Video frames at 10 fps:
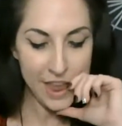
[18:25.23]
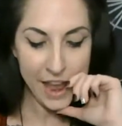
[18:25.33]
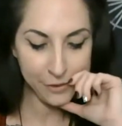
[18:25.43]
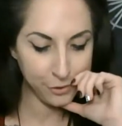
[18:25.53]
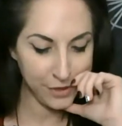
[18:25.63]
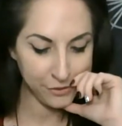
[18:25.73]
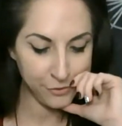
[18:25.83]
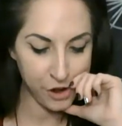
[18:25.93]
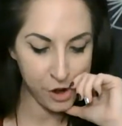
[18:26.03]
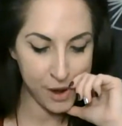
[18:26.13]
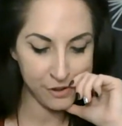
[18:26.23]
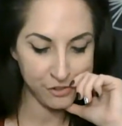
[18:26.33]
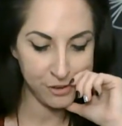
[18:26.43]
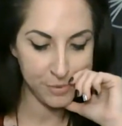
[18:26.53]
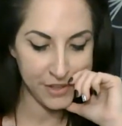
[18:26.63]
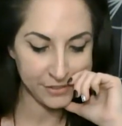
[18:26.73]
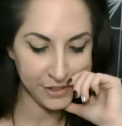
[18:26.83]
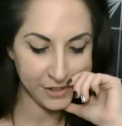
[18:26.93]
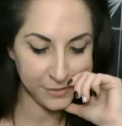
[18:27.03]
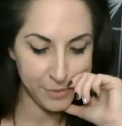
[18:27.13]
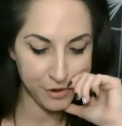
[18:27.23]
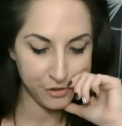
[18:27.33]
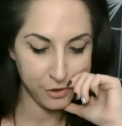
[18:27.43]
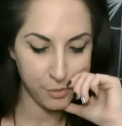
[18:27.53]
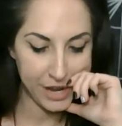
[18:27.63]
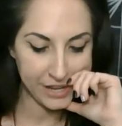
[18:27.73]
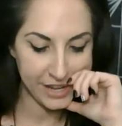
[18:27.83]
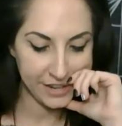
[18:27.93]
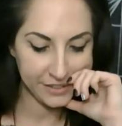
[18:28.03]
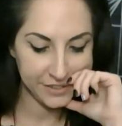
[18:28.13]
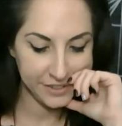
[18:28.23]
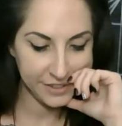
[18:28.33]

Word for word: And so that's Virgo energy, but that's like a spiritual awakening.